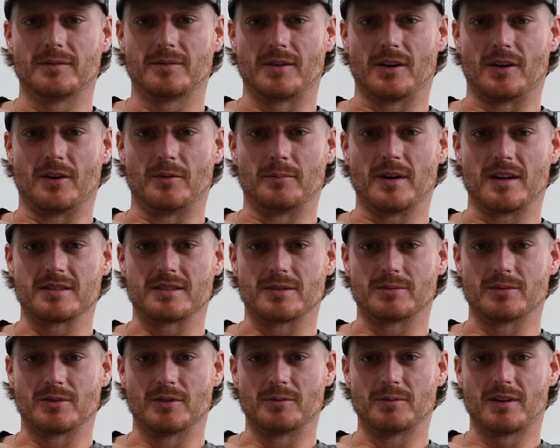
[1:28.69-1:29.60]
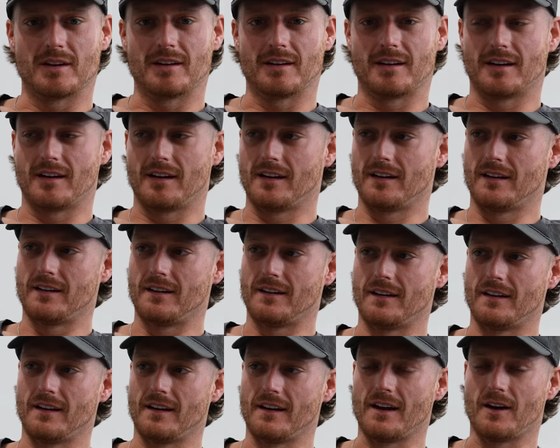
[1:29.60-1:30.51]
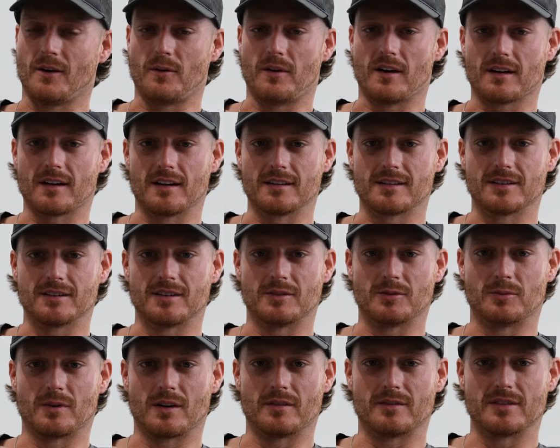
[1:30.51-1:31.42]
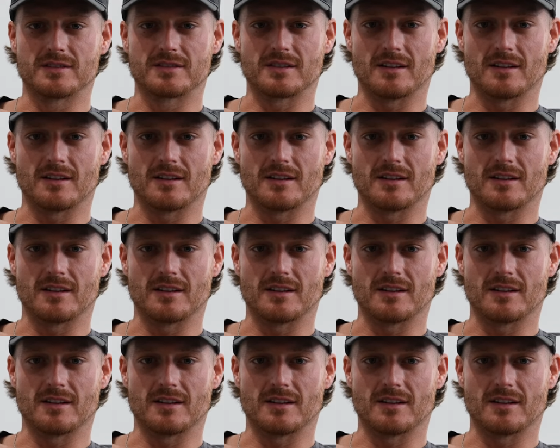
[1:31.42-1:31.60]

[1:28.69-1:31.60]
you know, Peso Pluma, and I and I walk out to one of his